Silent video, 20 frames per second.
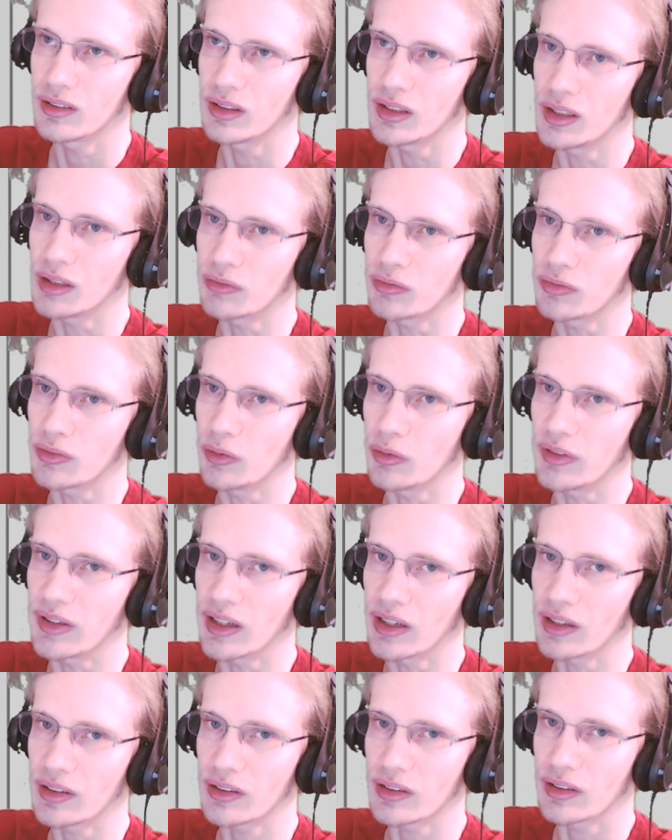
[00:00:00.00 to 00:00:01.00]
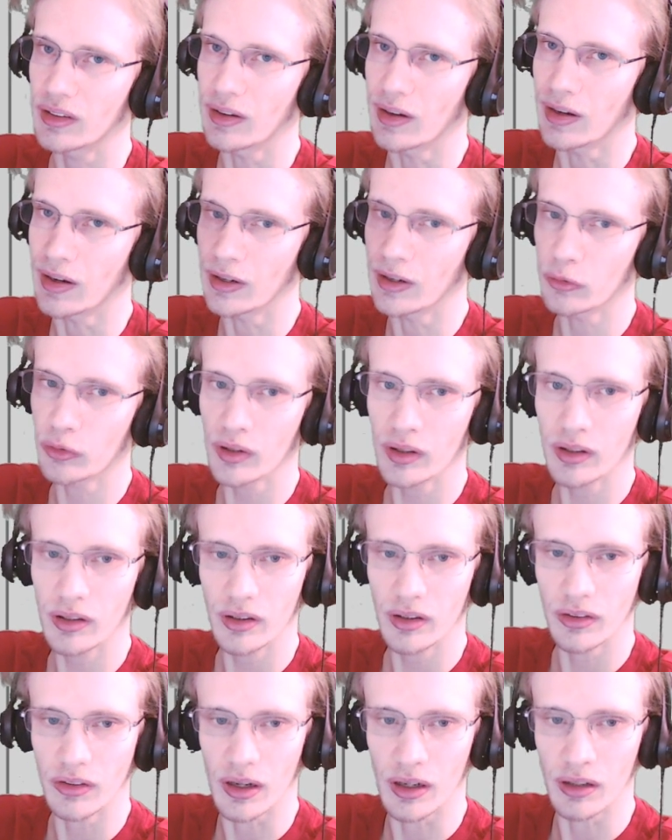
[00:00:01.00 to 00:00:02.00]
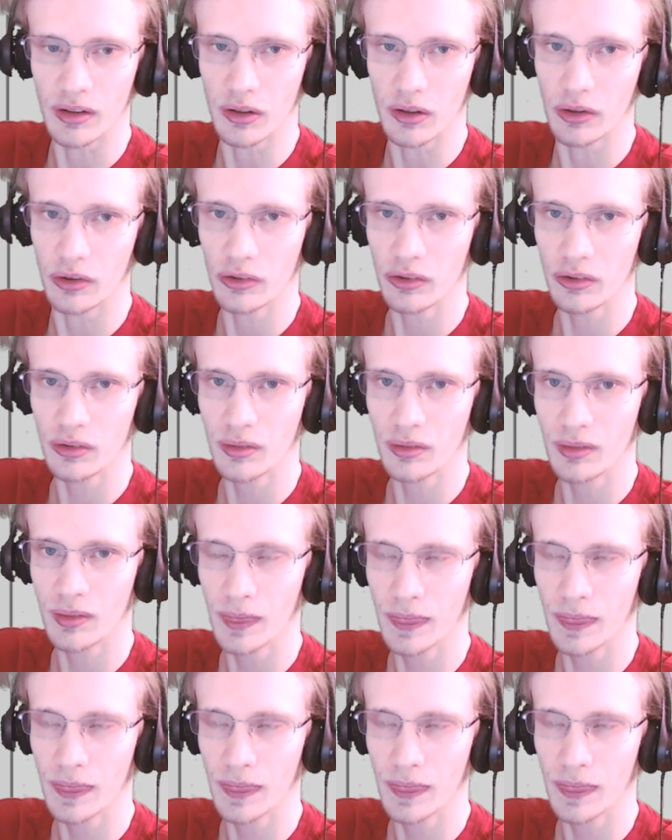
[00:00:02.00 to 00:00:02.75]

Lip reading: if you get $100,